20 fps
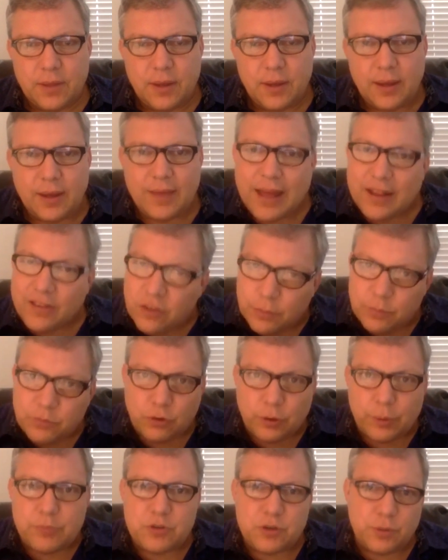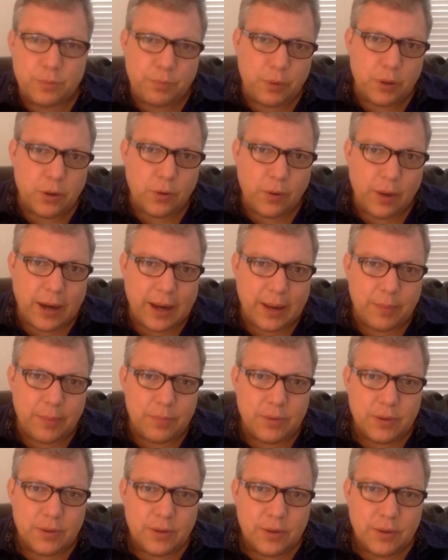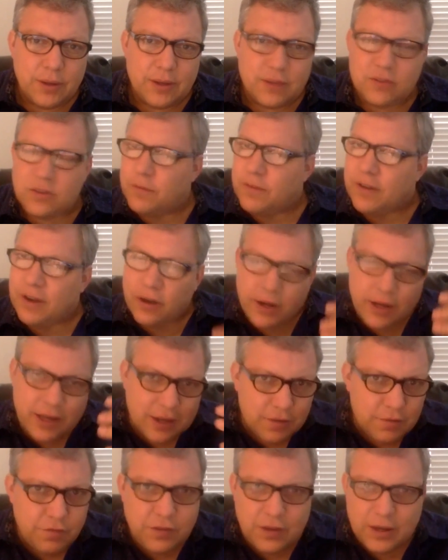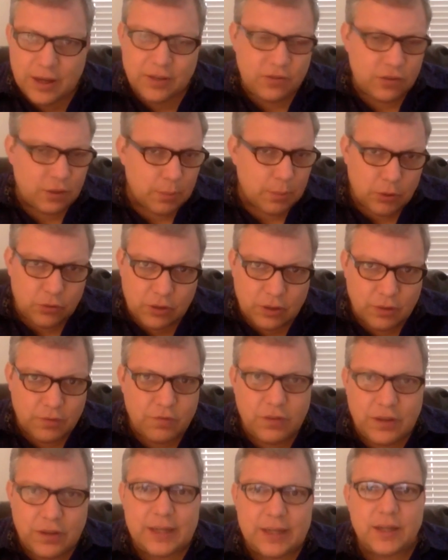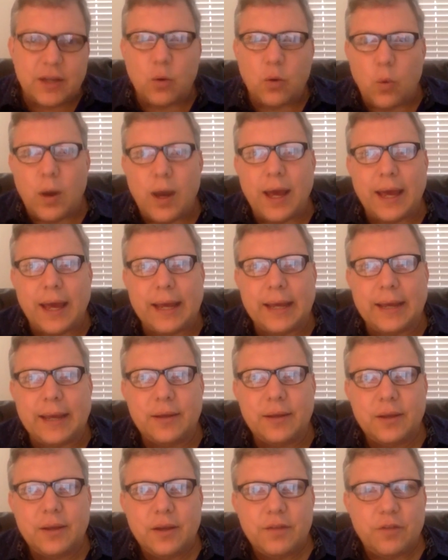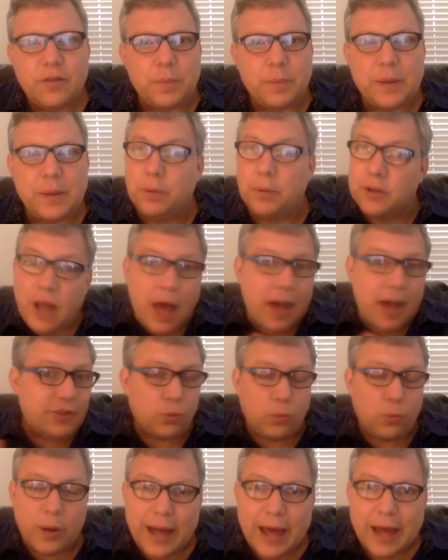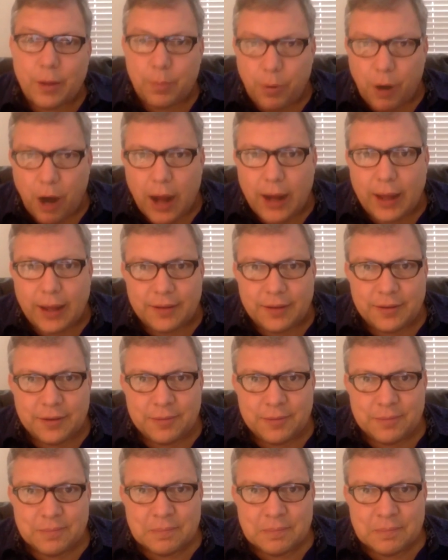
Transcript: And that subscription program is it's the most convenient way for people not to run out of product.